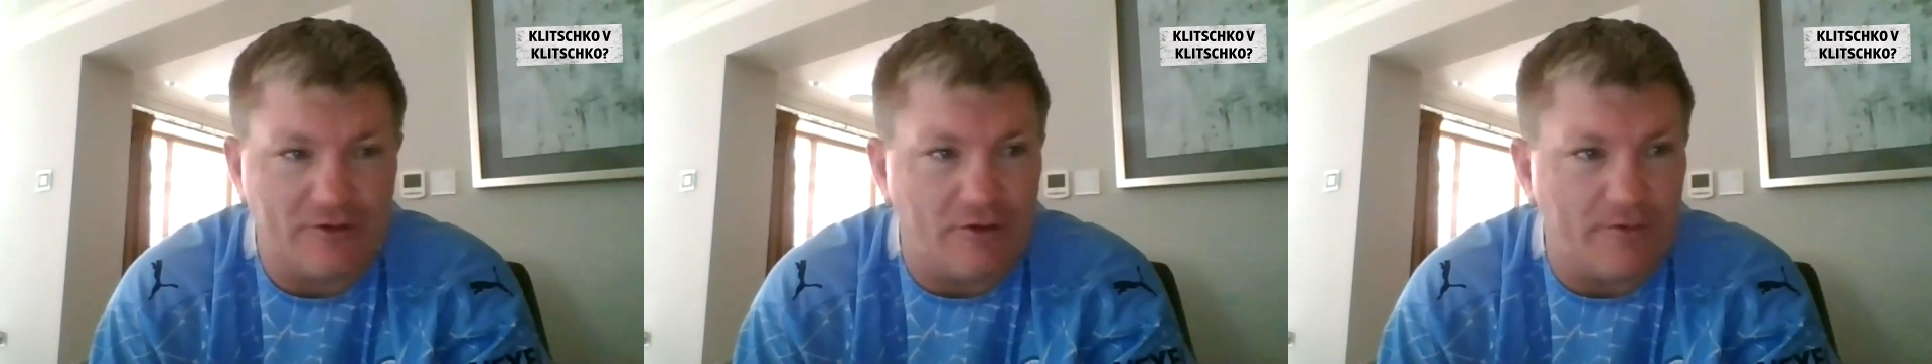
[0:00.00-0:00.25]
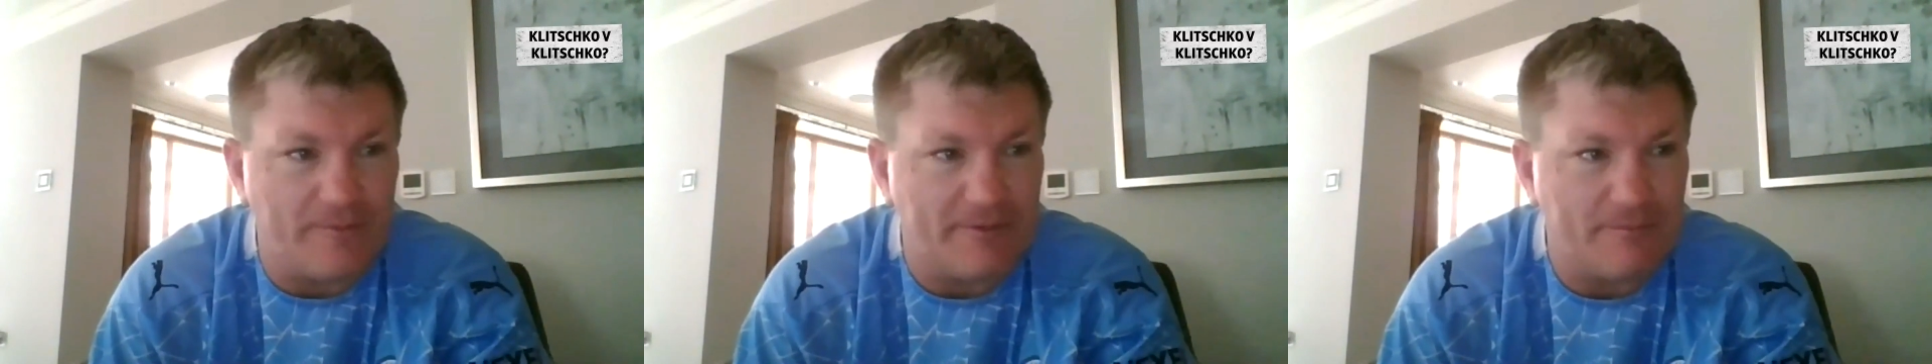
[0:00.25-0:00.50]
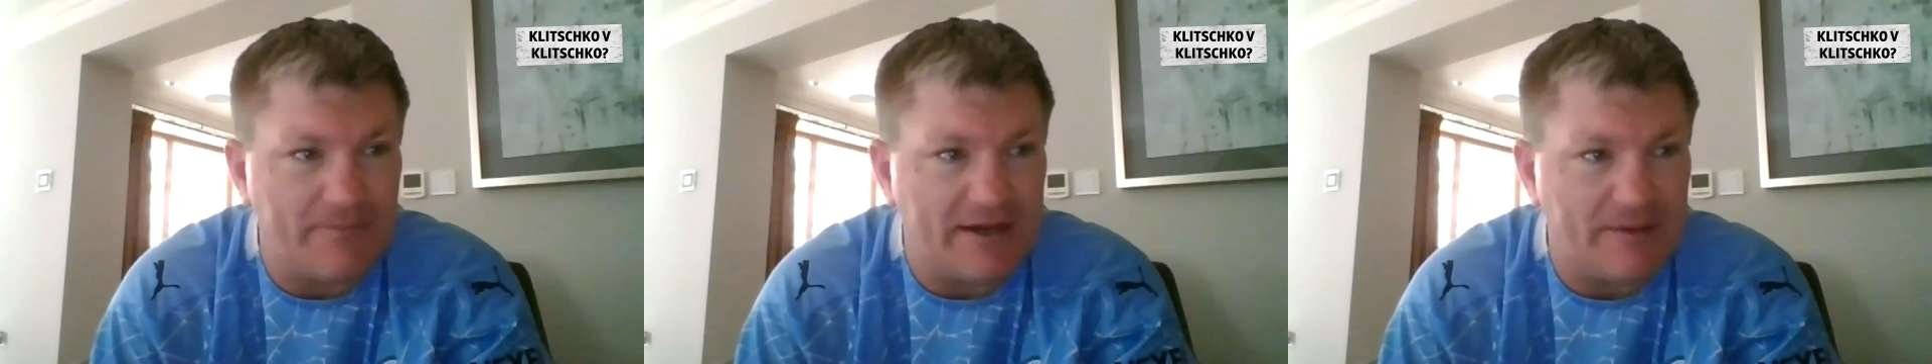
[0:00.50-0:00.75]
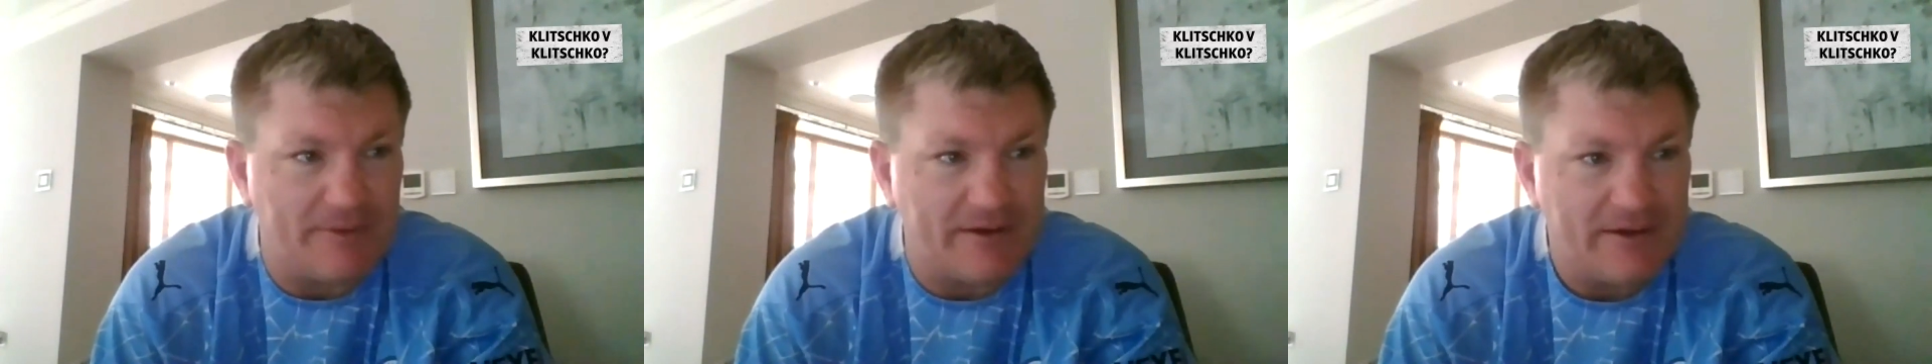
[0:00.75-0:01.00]
You know,
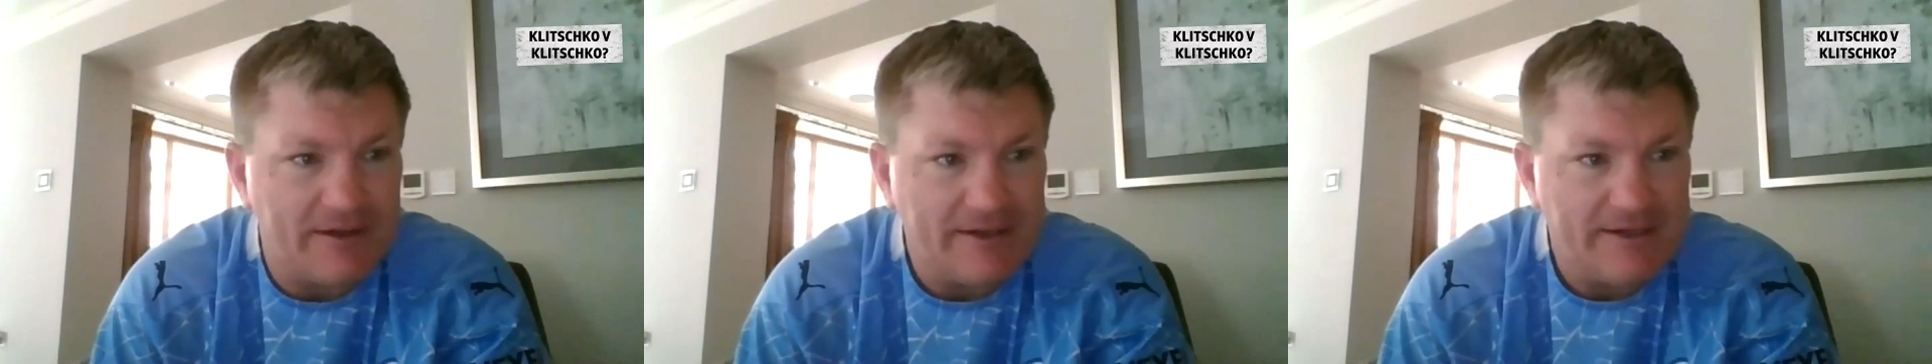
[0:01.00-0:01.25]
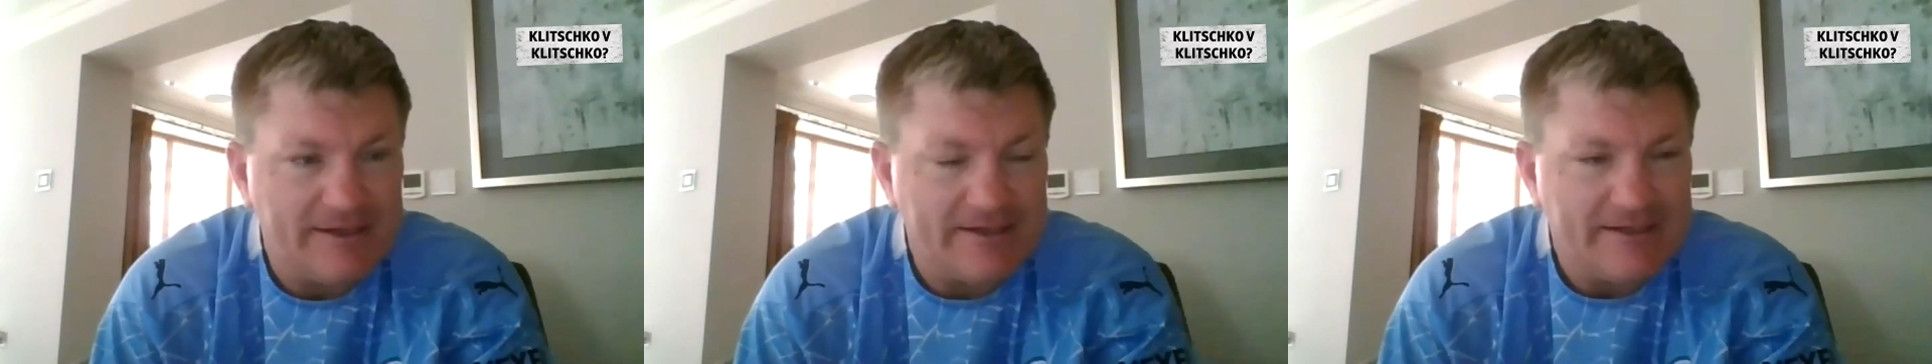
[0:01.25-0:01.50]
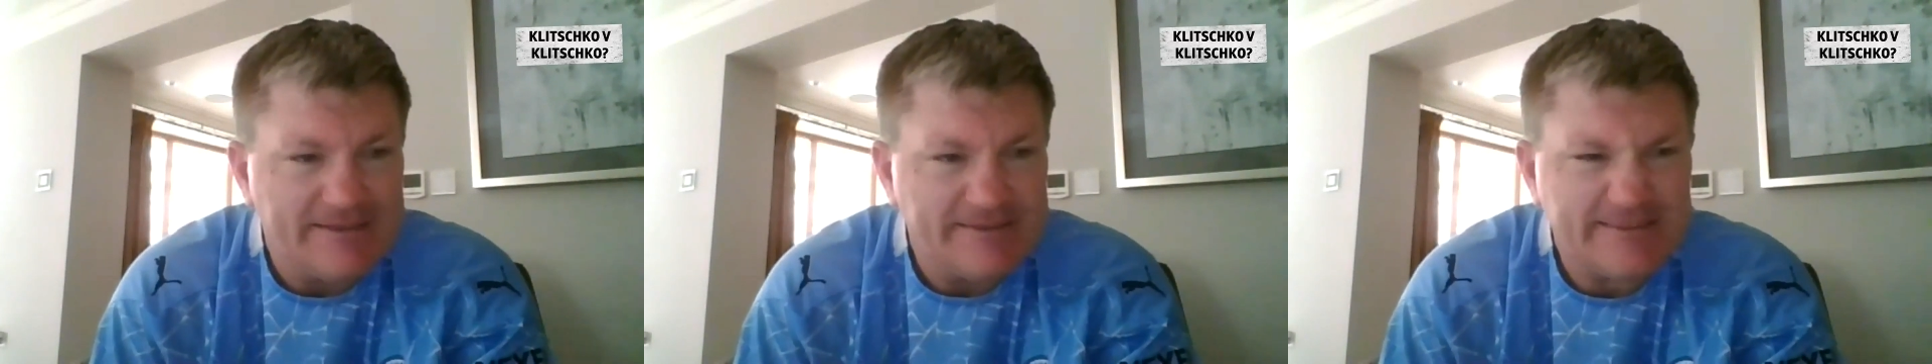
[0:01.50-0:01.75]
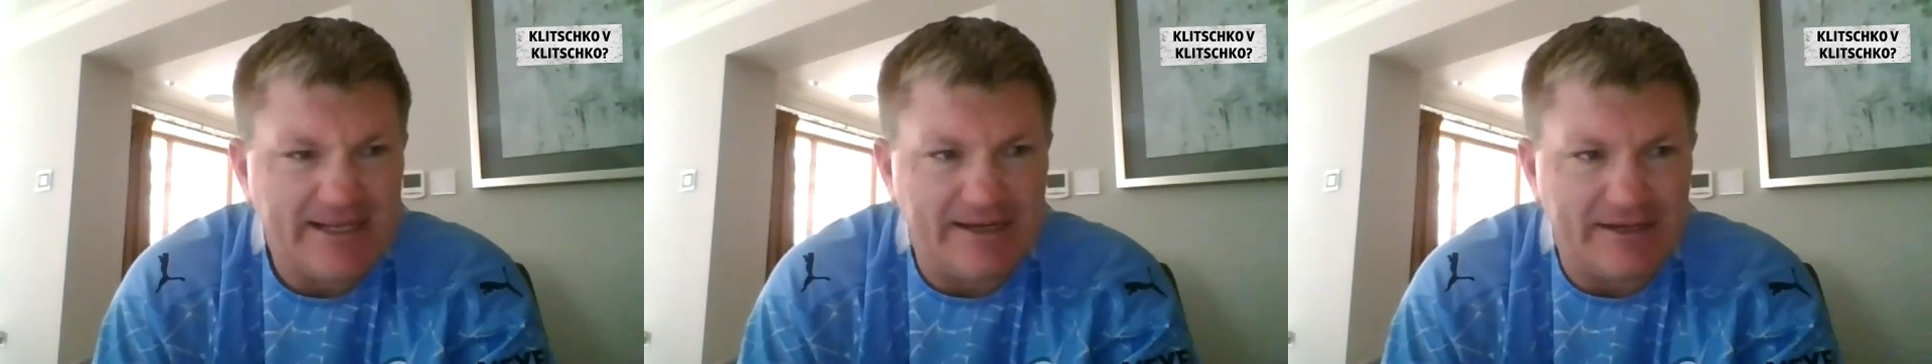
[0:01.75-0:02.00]
maybe
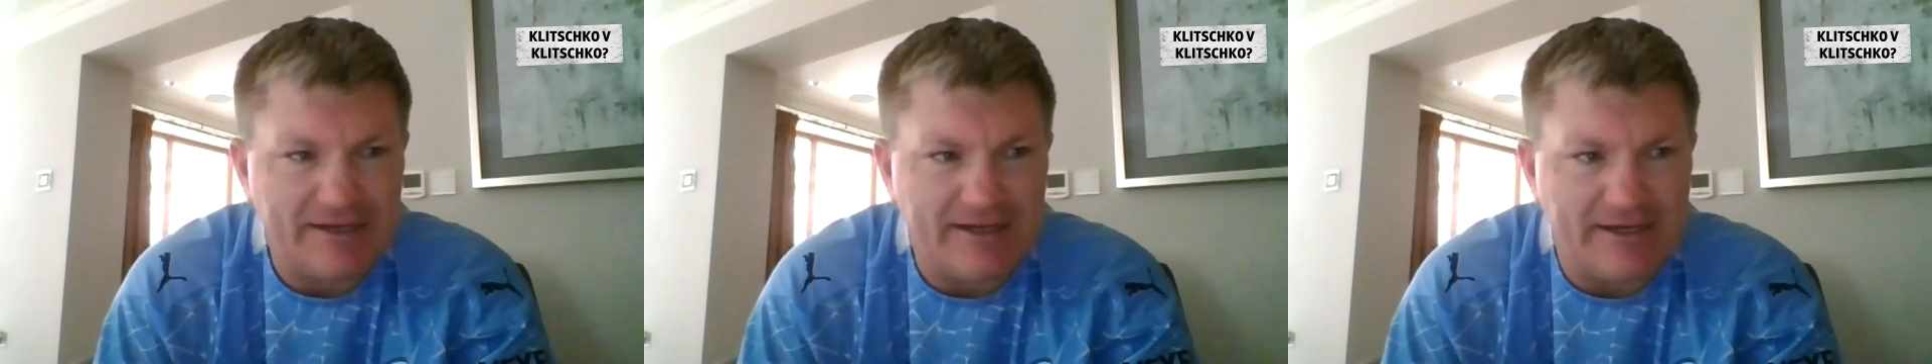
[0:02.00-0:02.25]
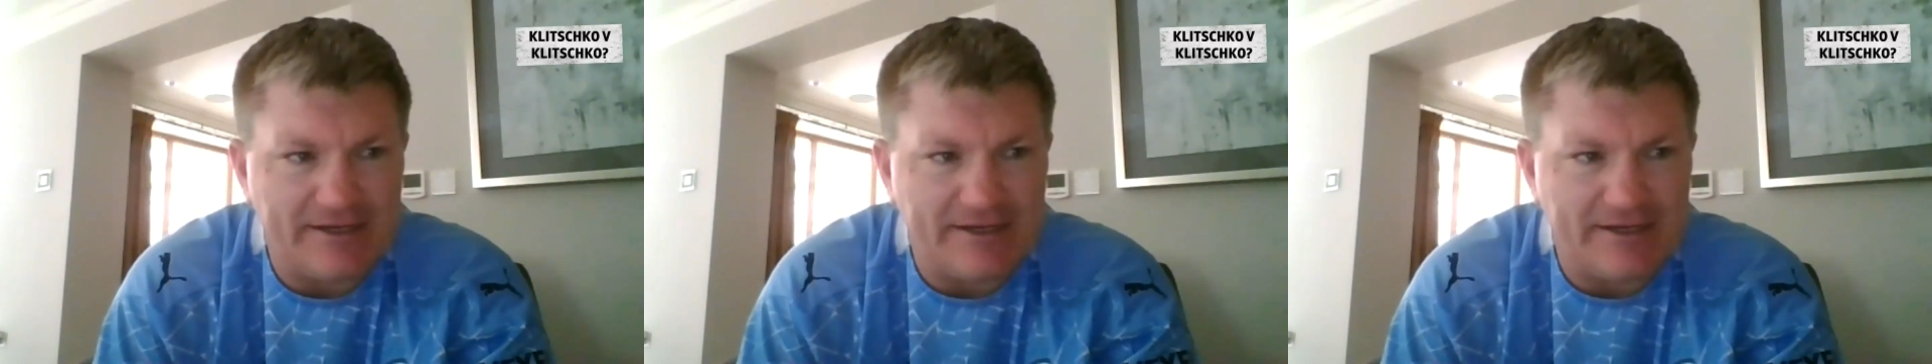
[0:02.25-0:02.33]
slightly